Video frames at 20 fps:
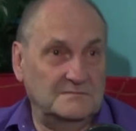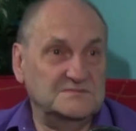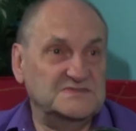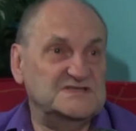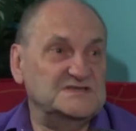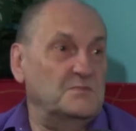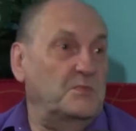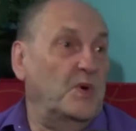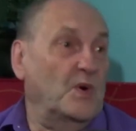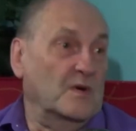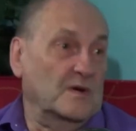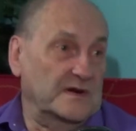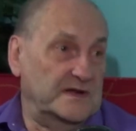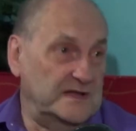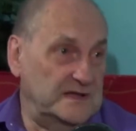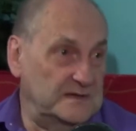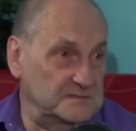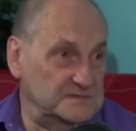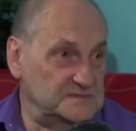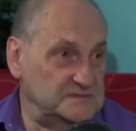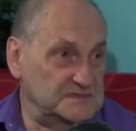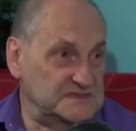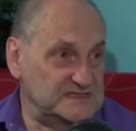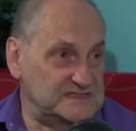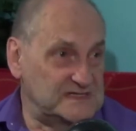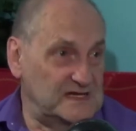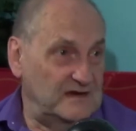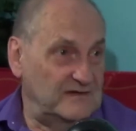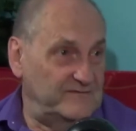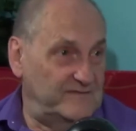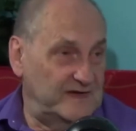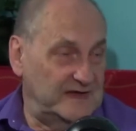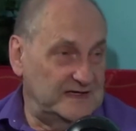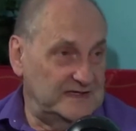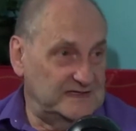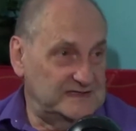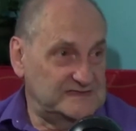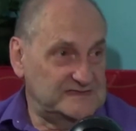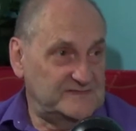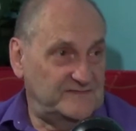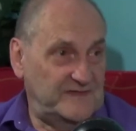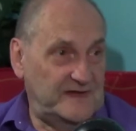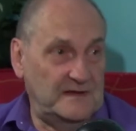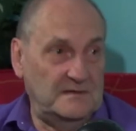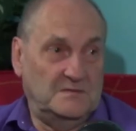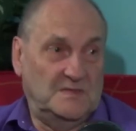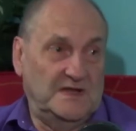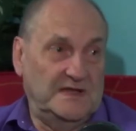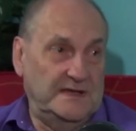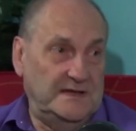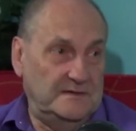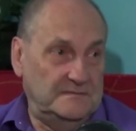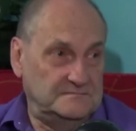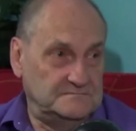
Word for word: support himself and his family.